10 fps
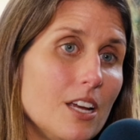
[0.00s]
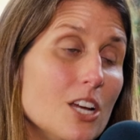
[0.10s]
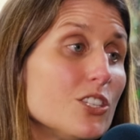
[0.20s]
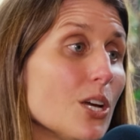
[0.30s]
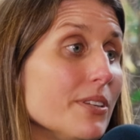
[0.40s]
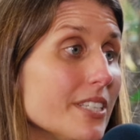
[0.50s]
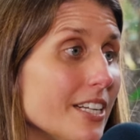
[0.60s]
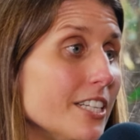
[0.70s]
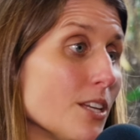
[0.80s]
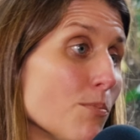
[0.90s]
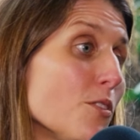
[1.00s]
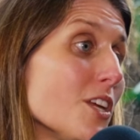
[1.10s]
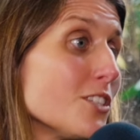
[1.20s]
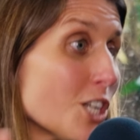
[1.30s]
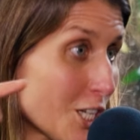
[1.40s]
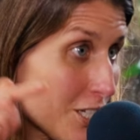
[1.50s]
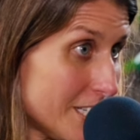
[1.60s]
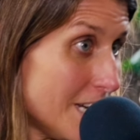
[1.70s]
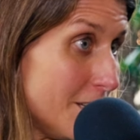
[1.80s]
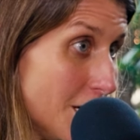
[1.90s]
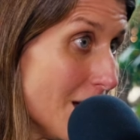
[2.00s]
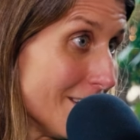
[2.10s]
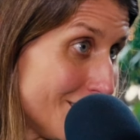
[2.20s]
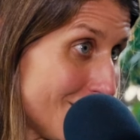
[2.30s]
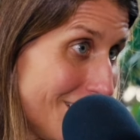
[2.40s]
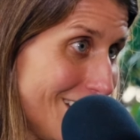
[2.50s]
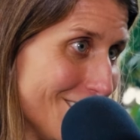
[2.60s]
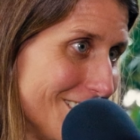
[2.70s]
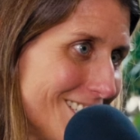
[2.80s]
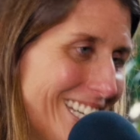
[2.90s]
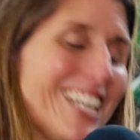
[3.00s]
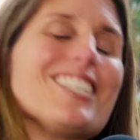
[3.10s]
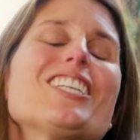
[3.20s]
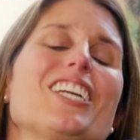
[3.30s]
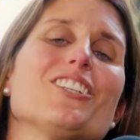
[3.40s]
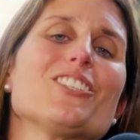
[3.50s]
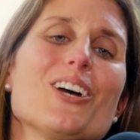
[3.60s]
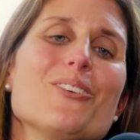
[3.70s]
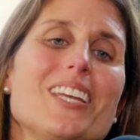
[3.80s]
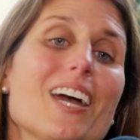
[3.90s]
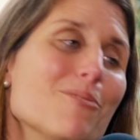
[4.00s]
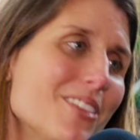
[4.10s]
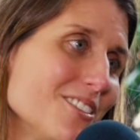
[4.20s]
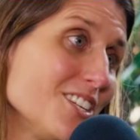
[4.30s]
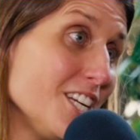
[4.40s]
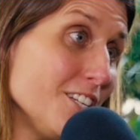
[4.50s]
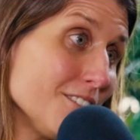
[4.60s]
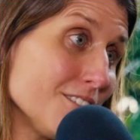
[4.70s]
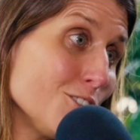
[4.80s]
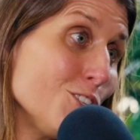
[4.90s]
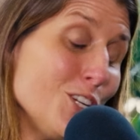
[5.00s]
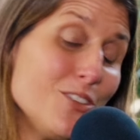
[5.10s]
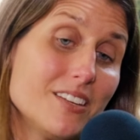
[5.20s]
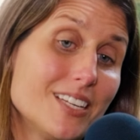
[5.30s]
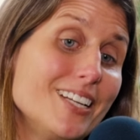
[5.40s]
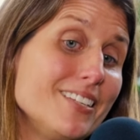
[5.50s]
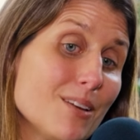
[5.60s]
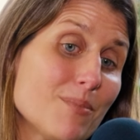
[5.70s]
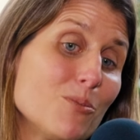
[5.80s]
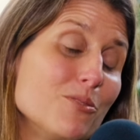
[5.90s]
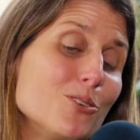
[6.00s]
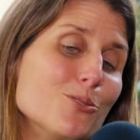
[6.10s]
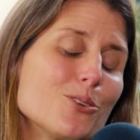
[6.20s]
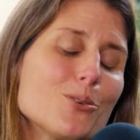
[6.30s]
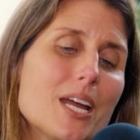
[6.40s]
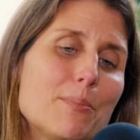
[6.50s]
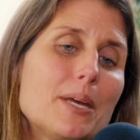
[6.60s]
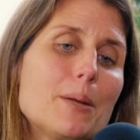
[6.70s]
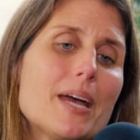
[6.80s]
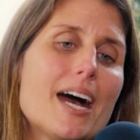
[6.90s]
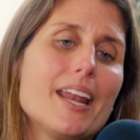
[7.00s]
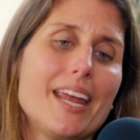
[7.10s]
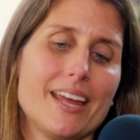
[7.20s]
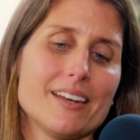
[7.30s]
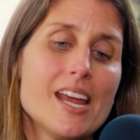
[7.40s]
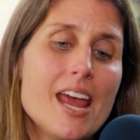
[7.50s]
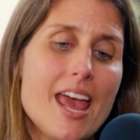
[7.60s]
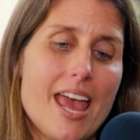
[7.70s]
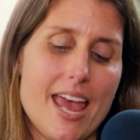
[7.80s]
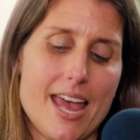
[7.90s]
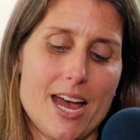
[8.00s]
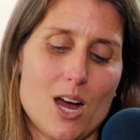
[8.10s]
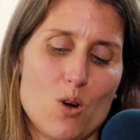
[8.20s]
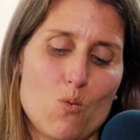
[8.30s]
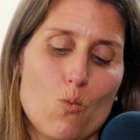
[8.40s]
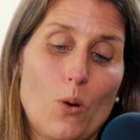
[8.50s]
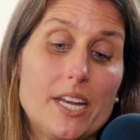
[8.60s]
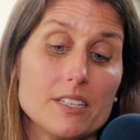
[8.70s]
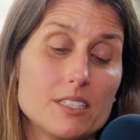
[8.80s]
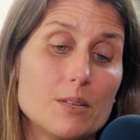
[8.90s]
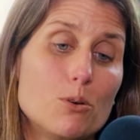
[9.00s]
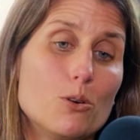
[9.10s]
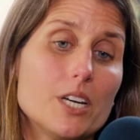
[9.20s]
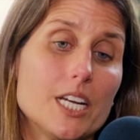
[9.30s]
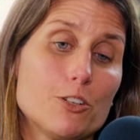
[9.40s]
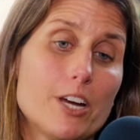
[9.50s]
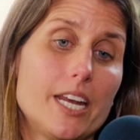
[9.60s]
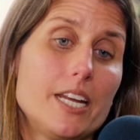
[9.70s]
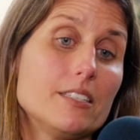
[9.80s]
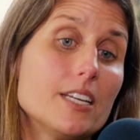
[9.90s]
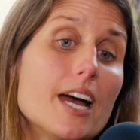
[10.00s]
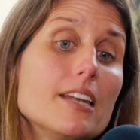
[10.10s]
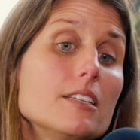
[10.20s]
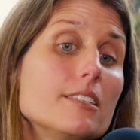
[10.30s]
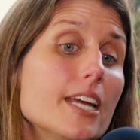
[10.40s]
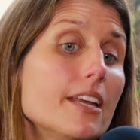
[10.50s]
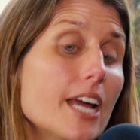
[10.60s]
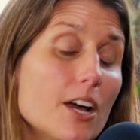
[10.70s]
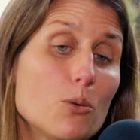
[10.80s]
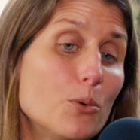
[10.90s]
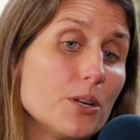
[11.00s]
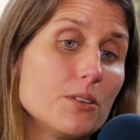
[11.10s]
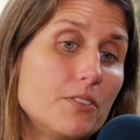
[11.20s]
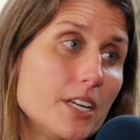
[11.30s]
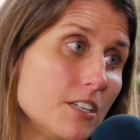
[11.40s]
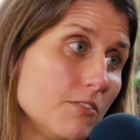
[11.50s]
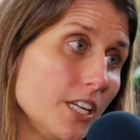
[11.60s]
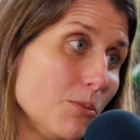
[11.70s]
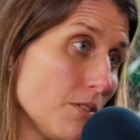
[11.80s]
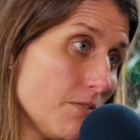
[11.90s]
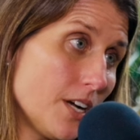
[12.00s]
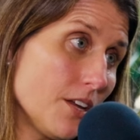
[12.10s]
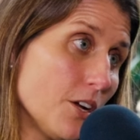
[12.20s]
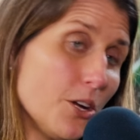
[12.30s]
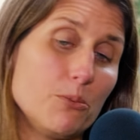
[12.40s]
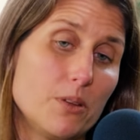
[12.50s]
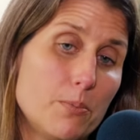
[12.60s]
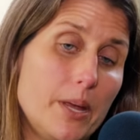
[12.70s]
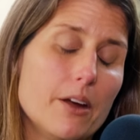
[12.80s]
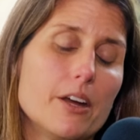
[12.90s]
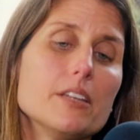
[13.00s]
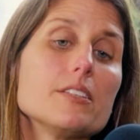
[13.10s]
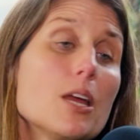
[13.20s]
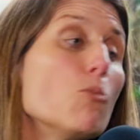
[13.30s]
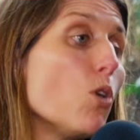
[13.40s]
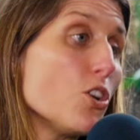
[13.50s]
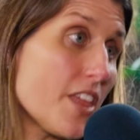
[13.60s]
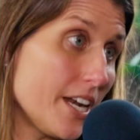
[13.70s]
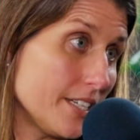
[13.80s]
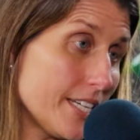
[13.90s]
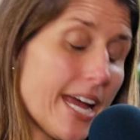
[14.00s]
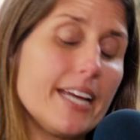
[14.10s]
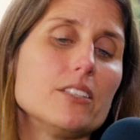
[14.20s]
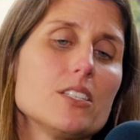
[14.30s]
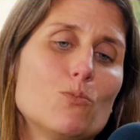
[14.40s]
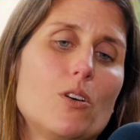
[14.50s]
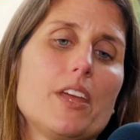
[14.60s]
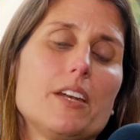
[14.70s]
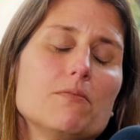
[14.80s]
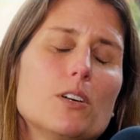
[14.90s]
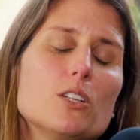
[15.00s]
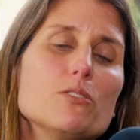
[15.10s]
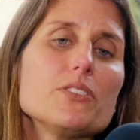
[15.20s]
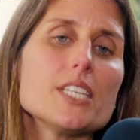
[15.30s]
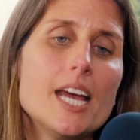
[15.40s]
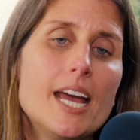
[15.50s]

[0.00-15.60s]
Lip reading: So it's actually something that's TTI is definitely going to teach. So yeah, within the Teachers Institute, that's actually something we've talked quite a bit about, and how we can support our trainees to understand how to work effectively with whānau, with parents, and what that entails and what that involves.